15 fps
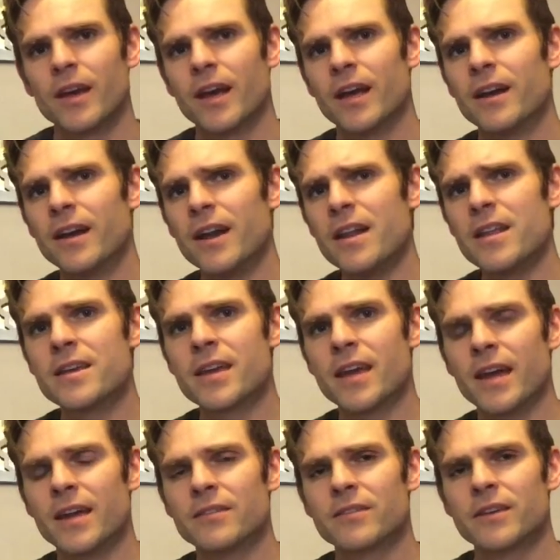And in any
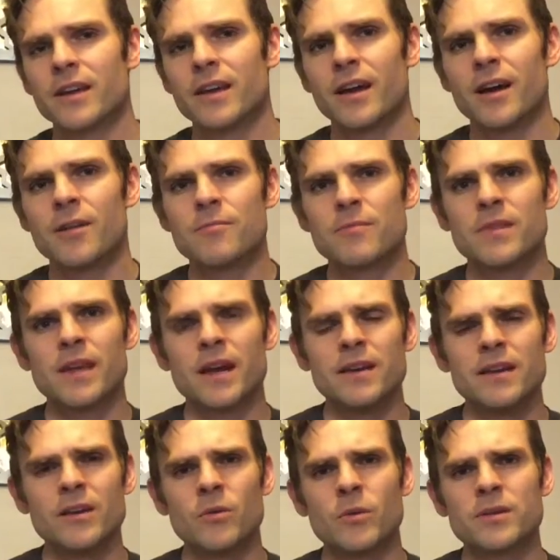case, the
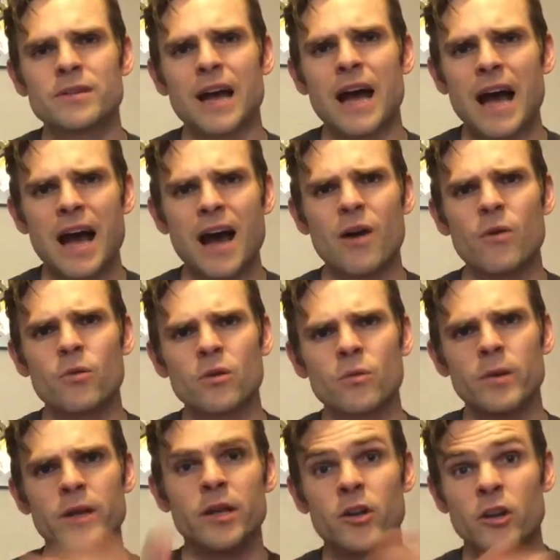idea was, how are
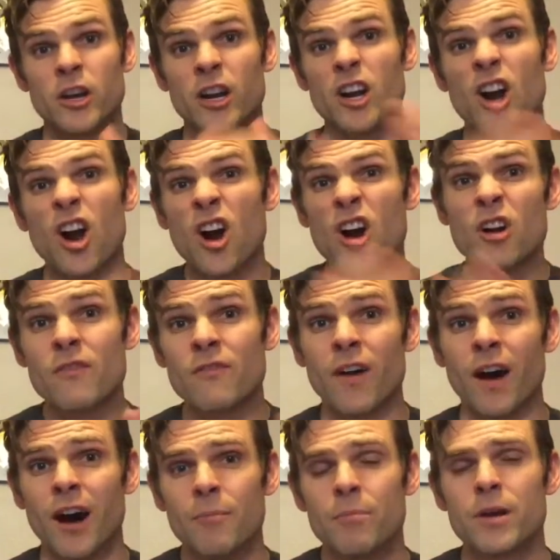we going to carve
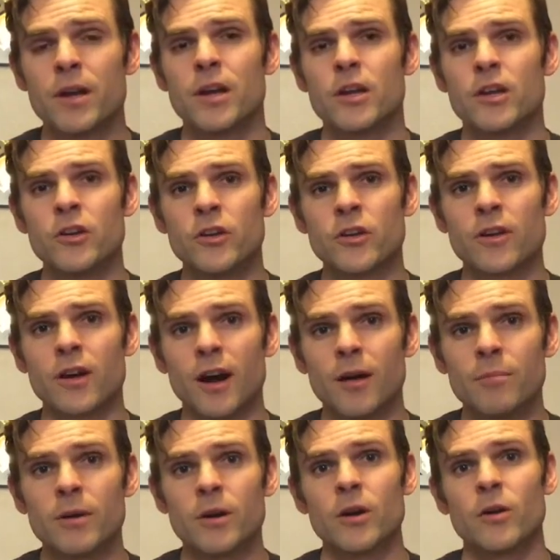up Europe
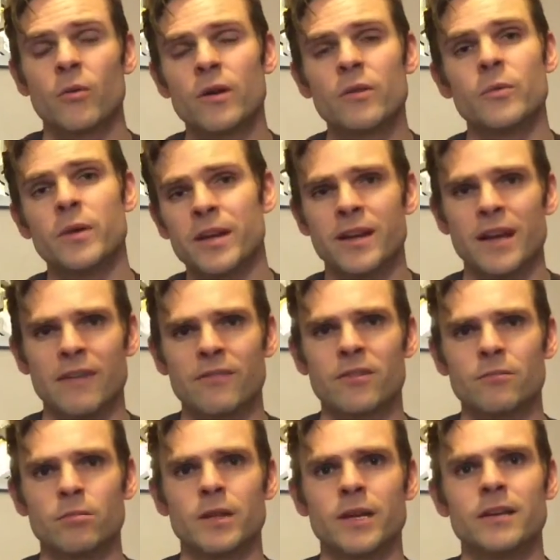when we
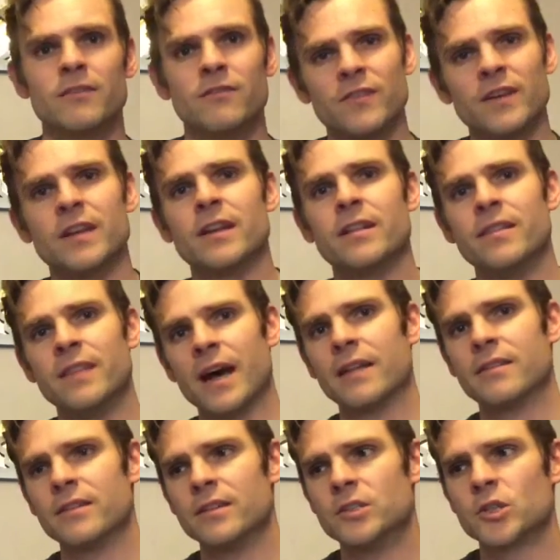inevitably defeated
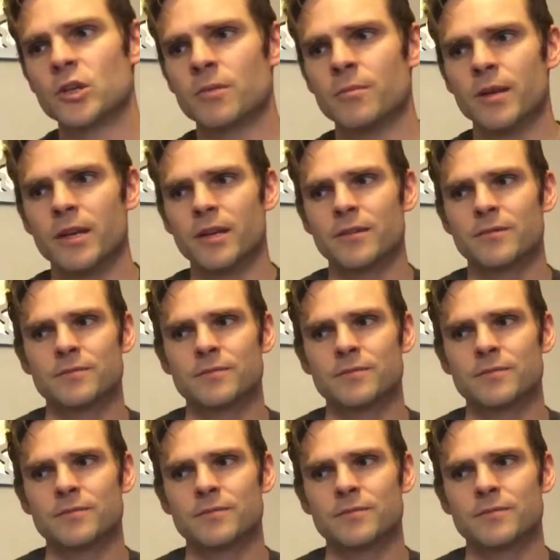Nazi Germany?